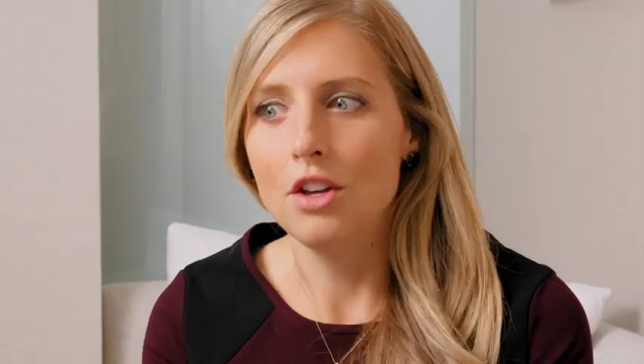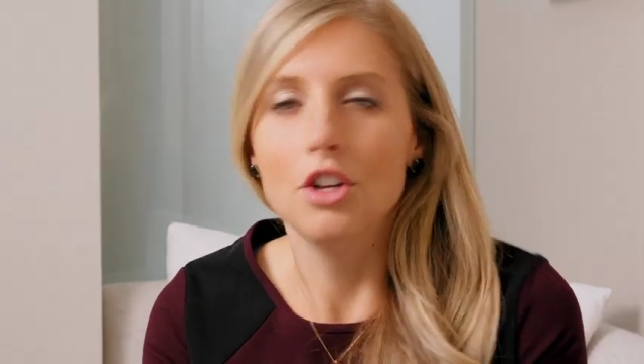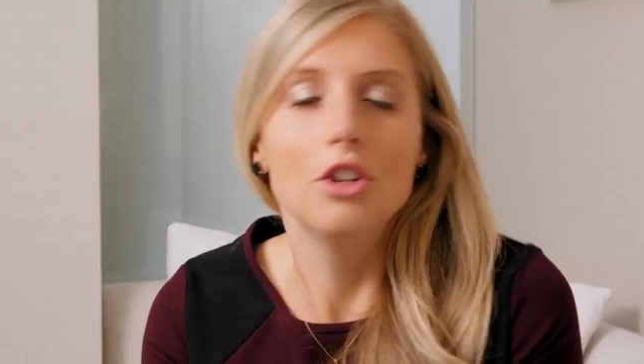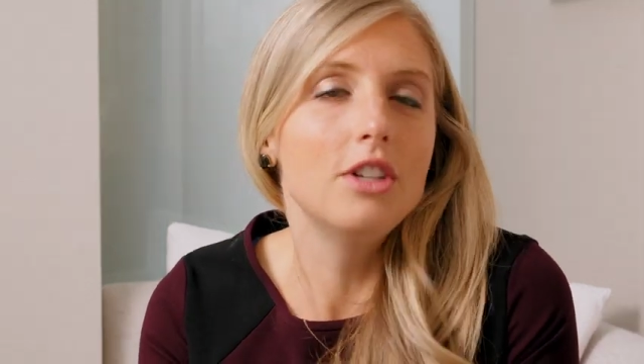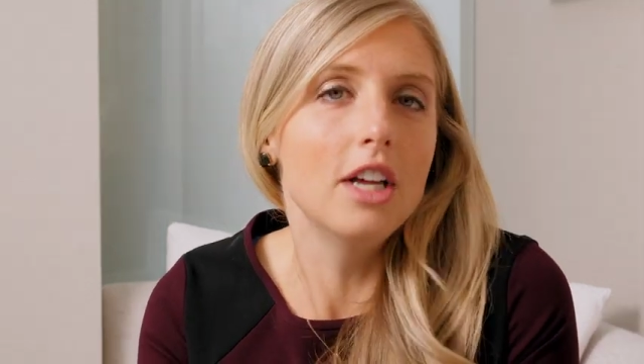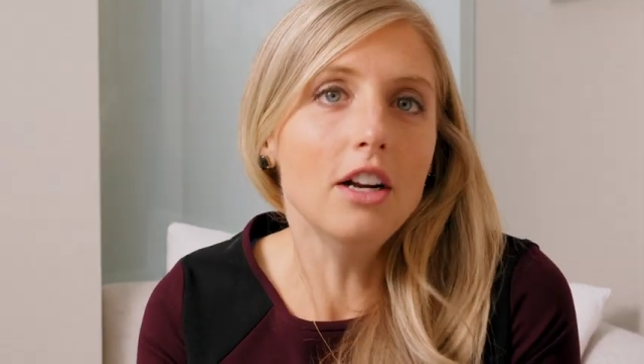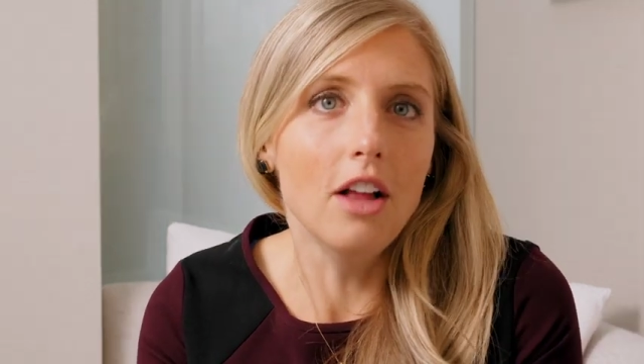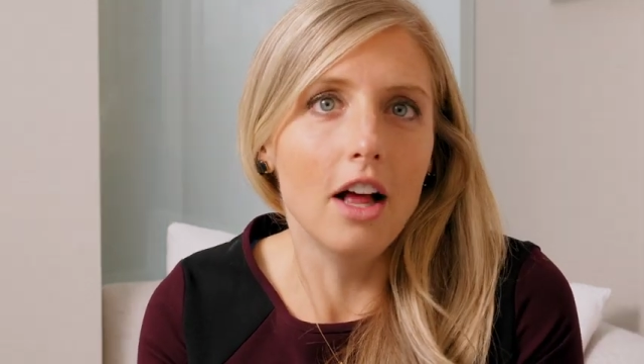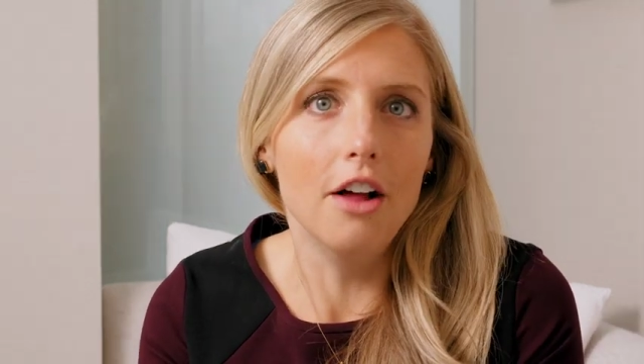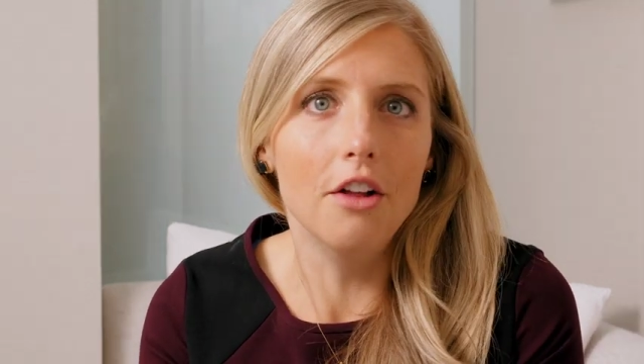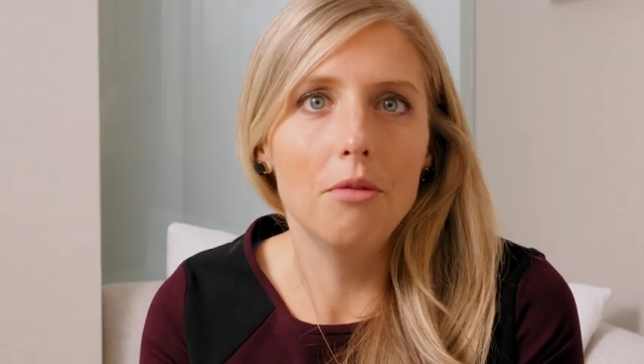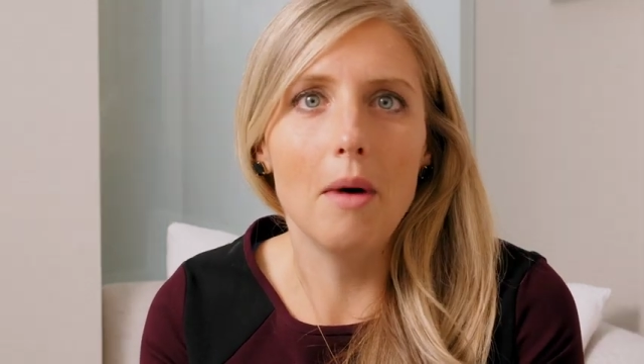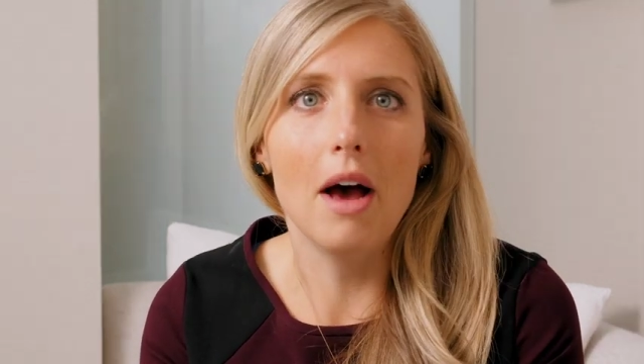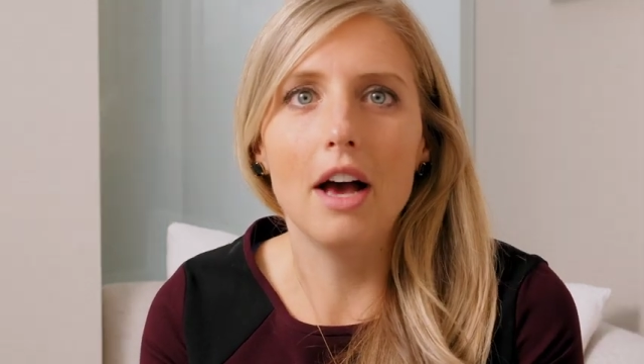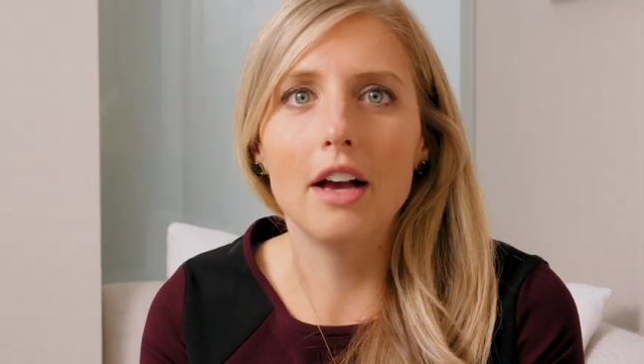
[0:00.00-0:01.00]
your dental
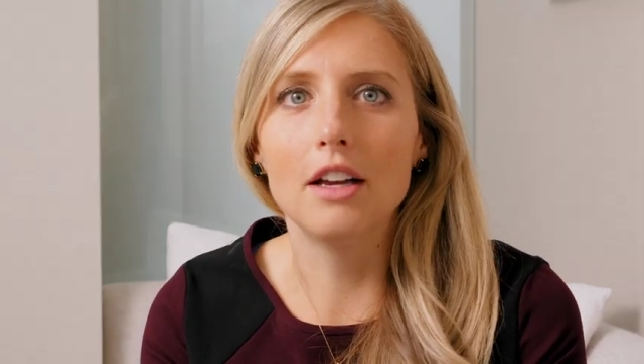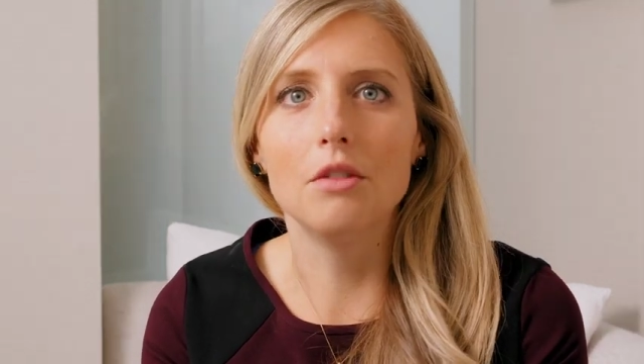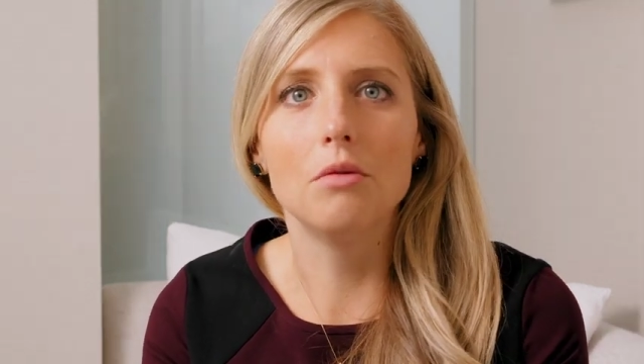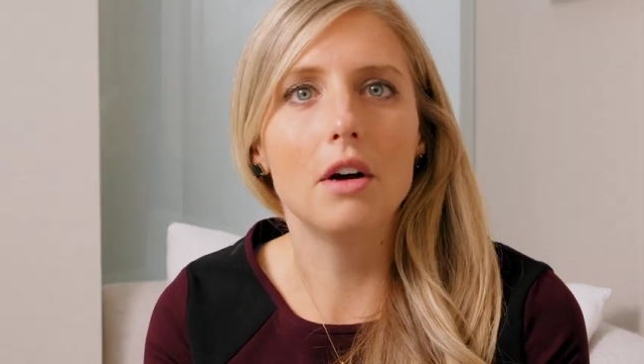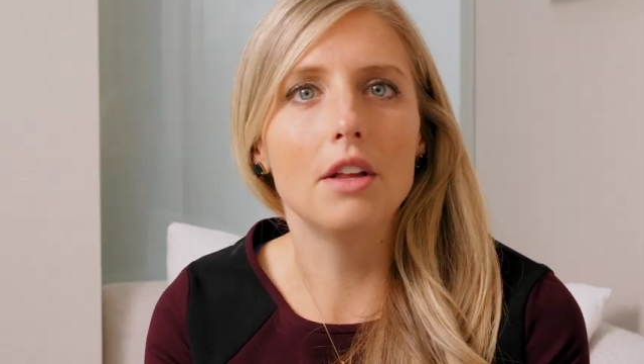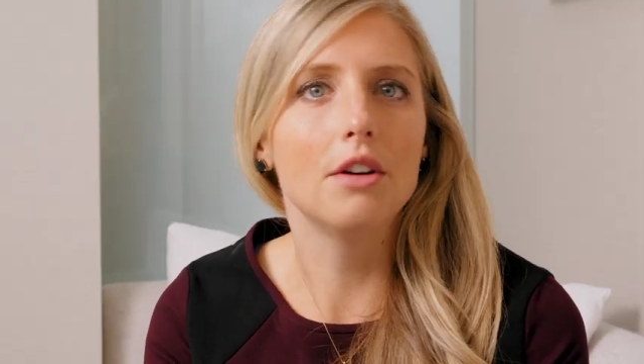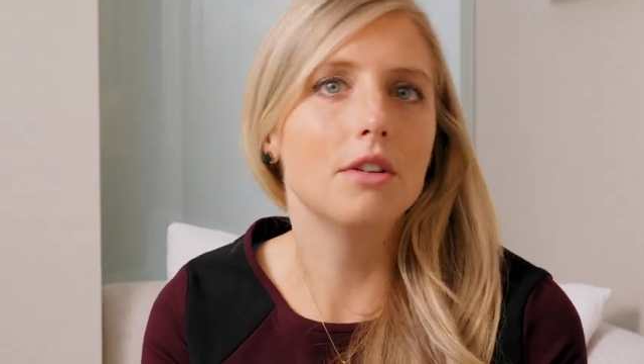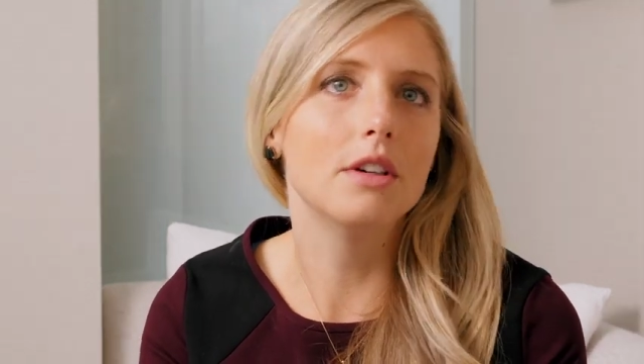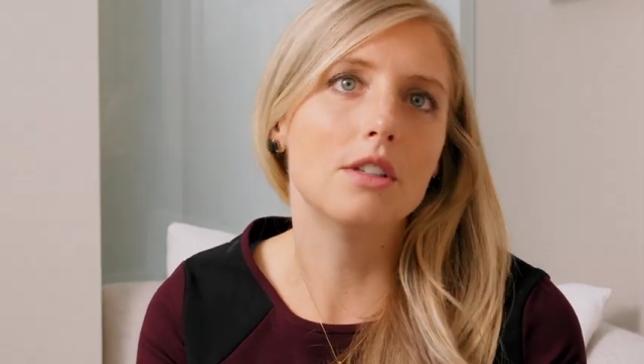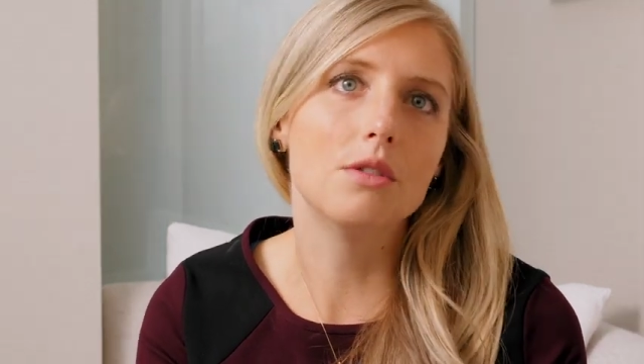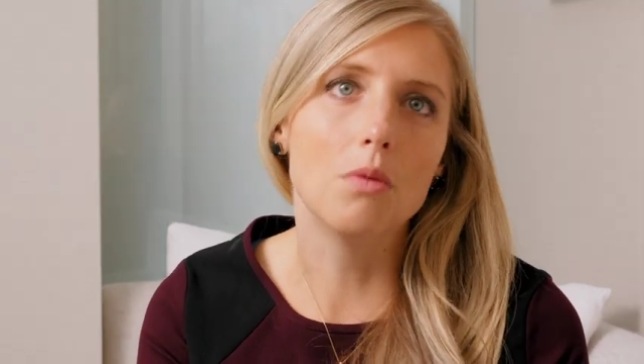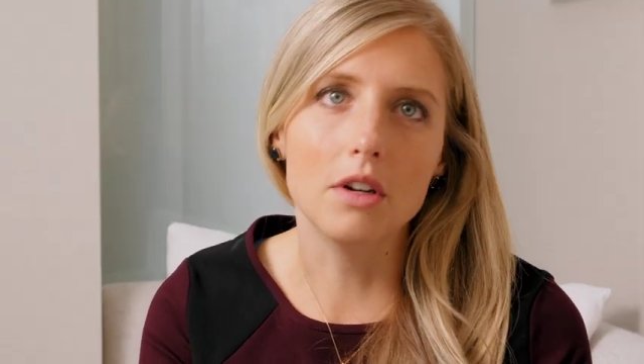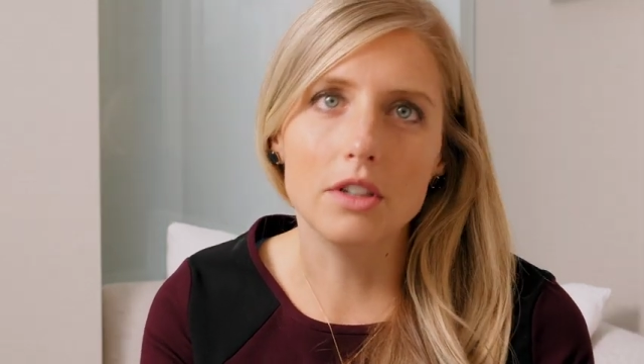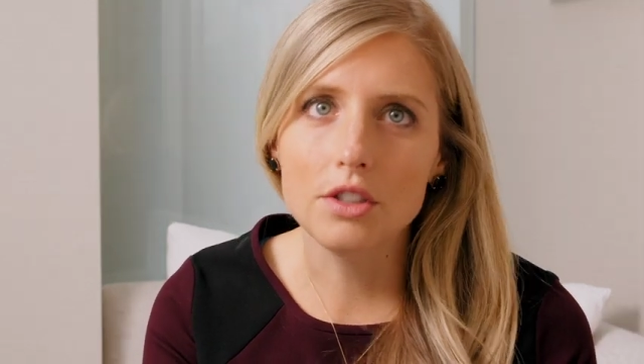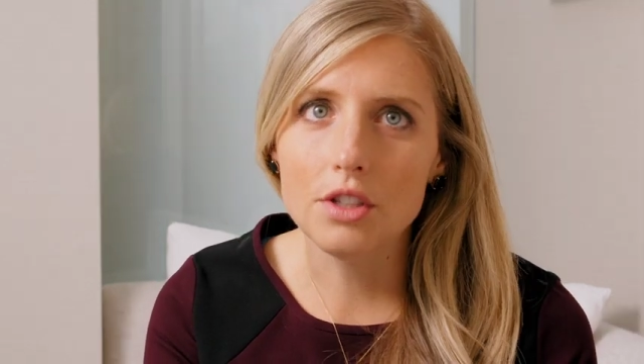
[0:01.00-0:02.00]
health back. And whether it's
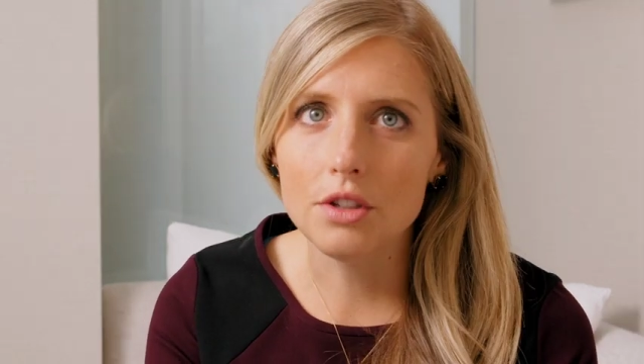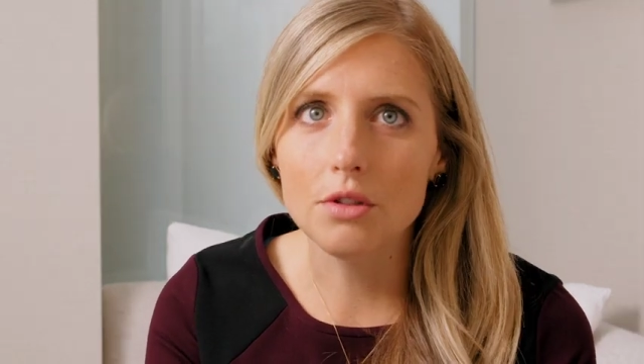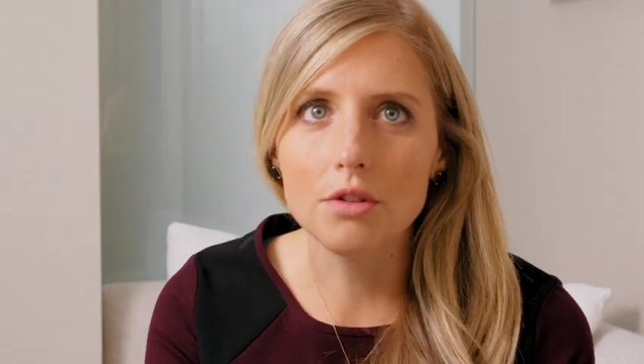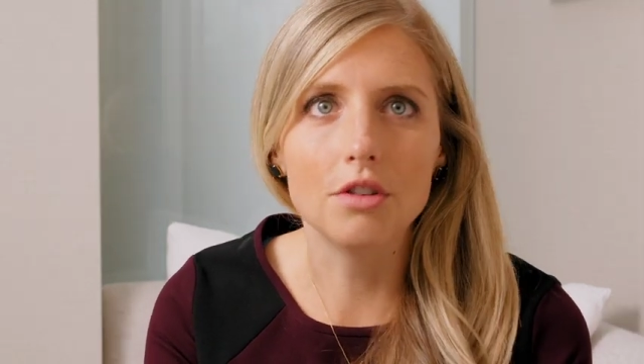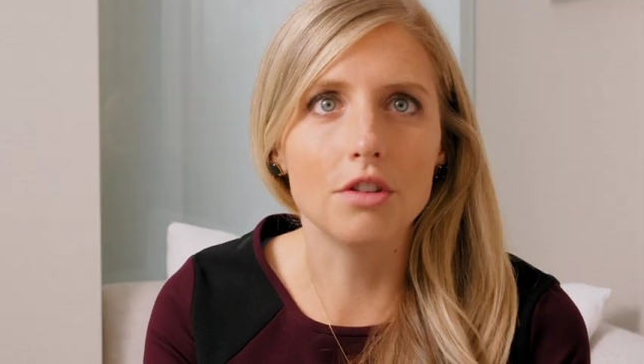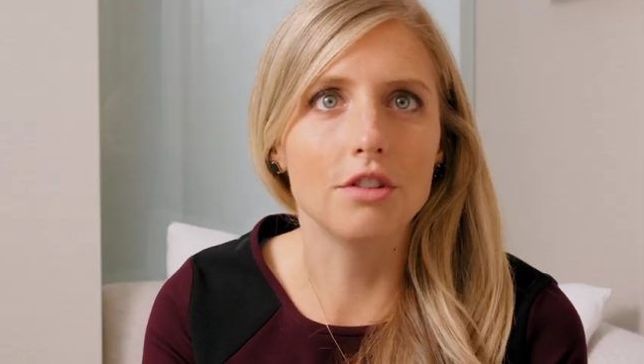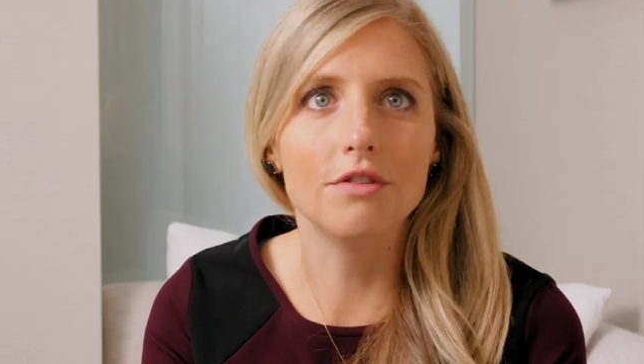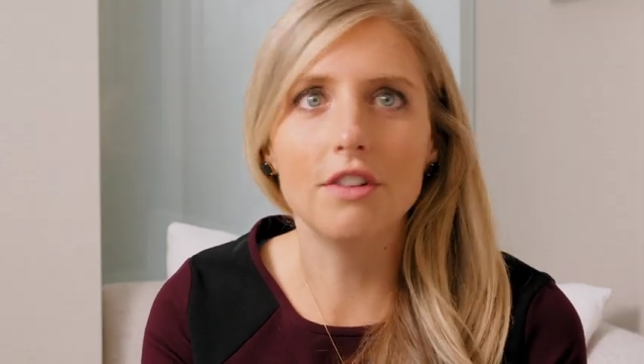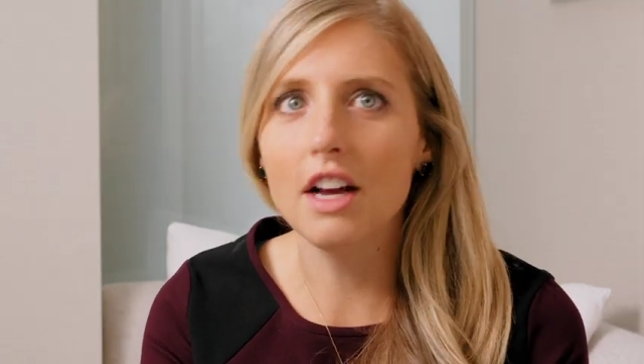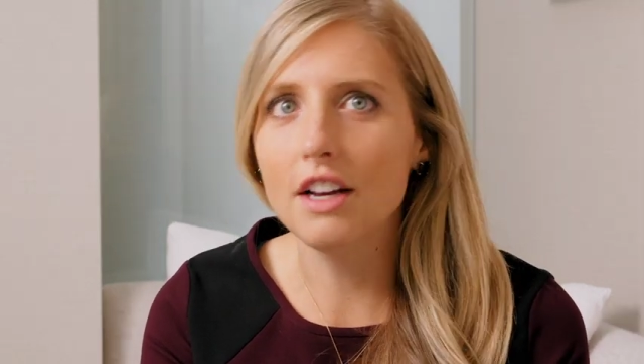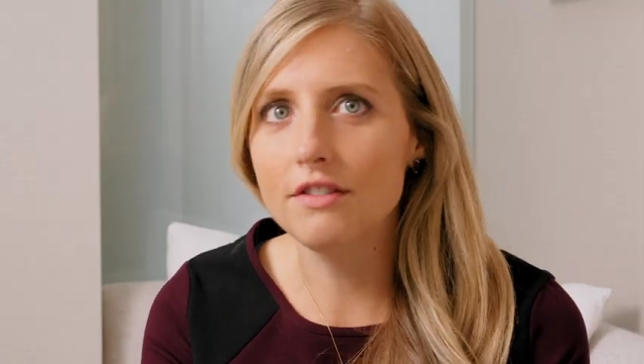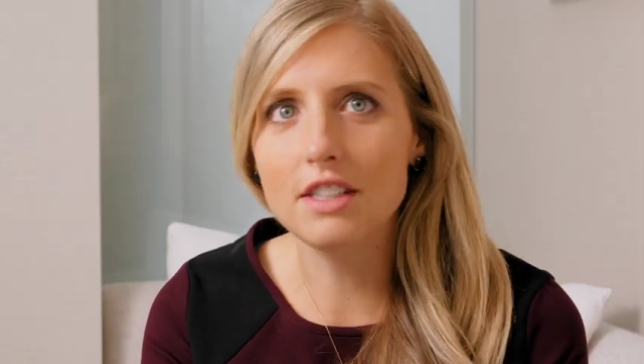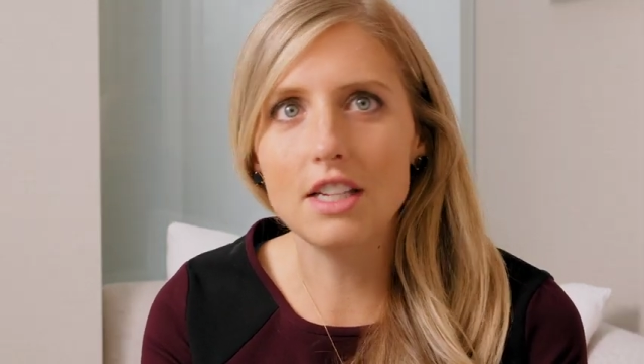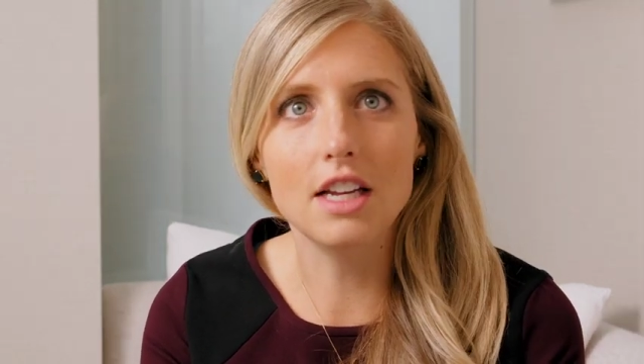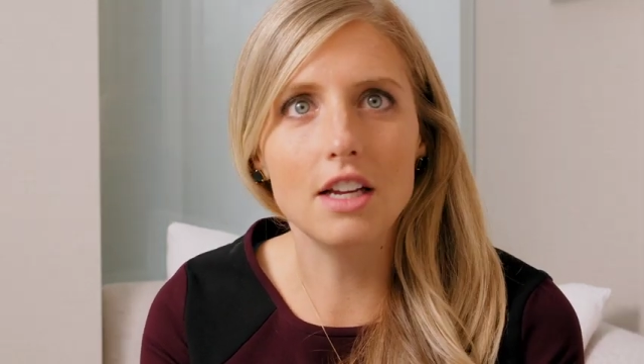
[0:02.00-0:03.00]
one tooth or
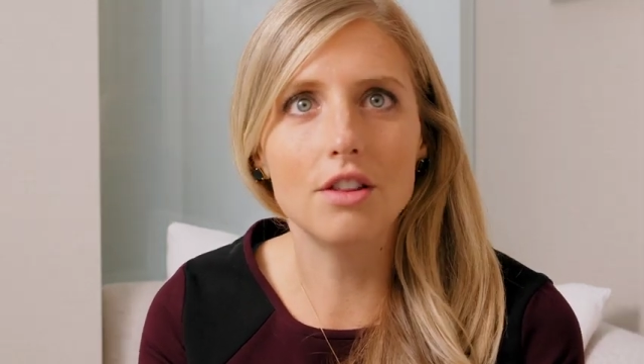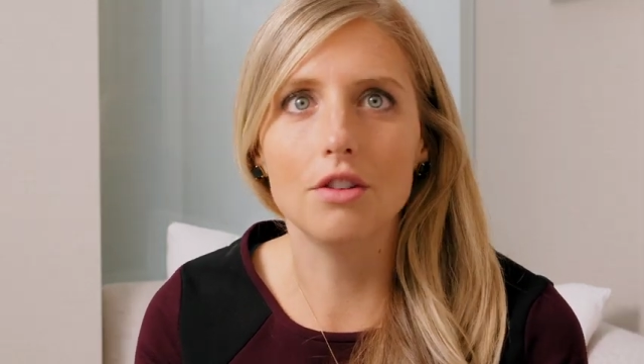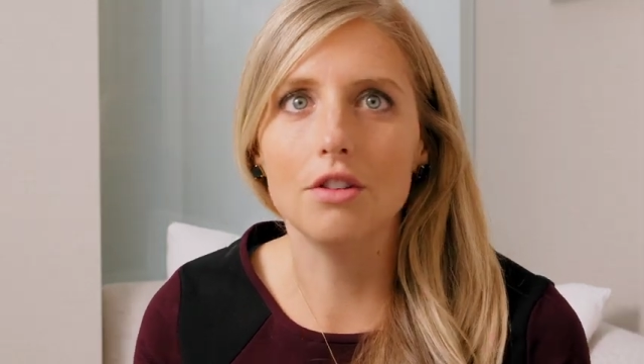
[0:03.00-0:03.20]
5 teeth